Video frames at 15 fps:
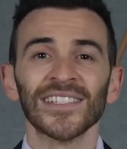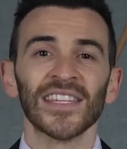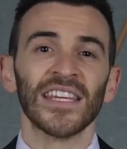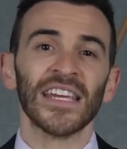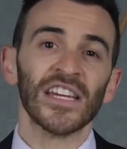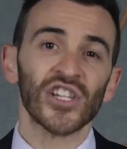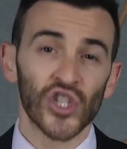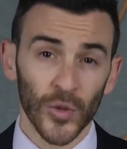into
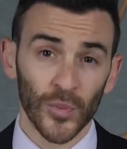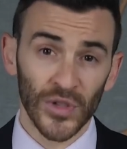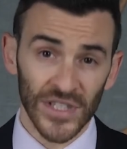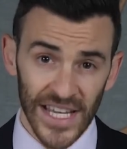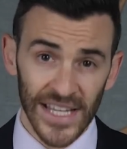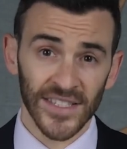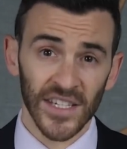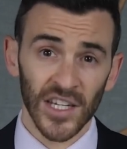the issue
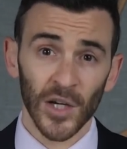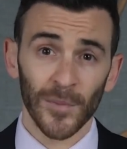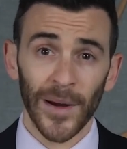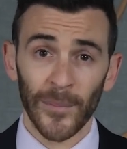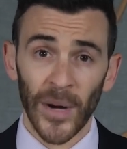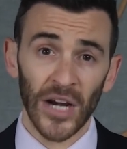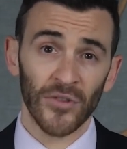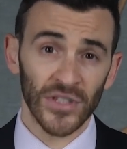presented here by
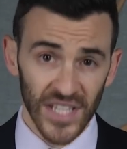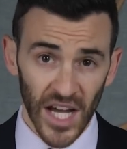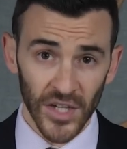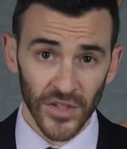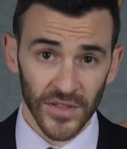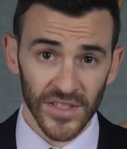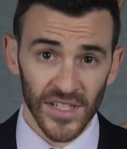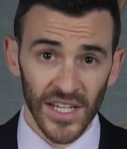Byron
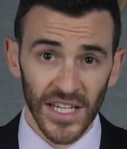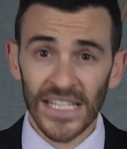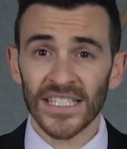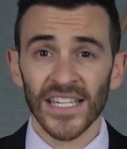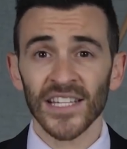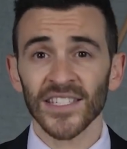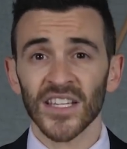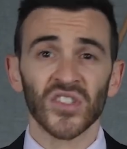Donalds. He
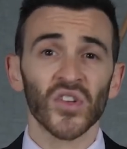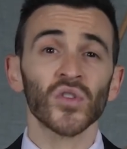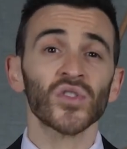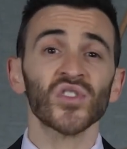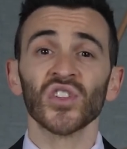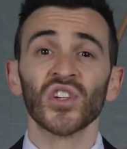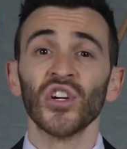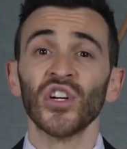says that
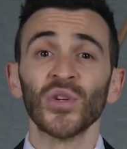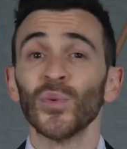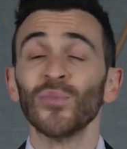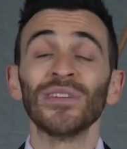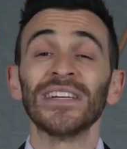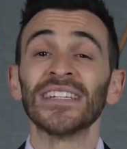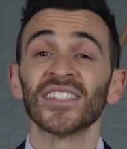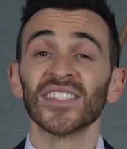Social Security will
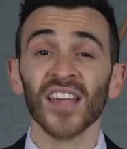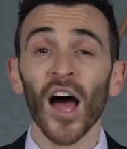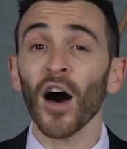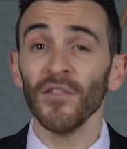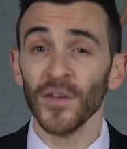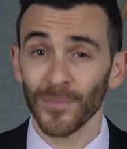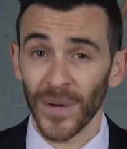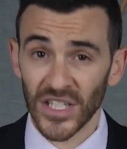be
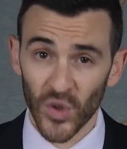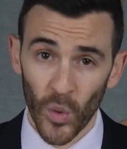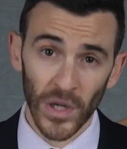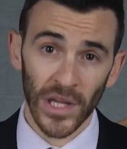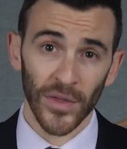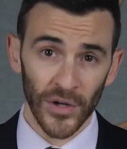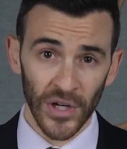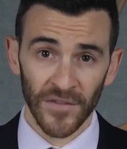insolvent by
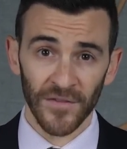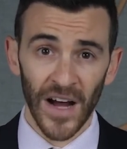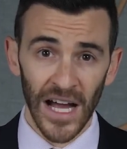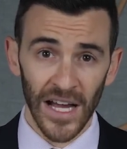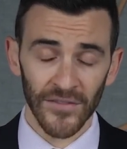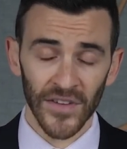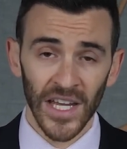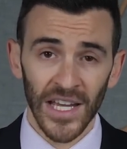twenty
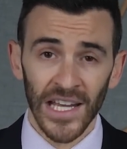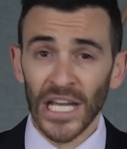thirty-five.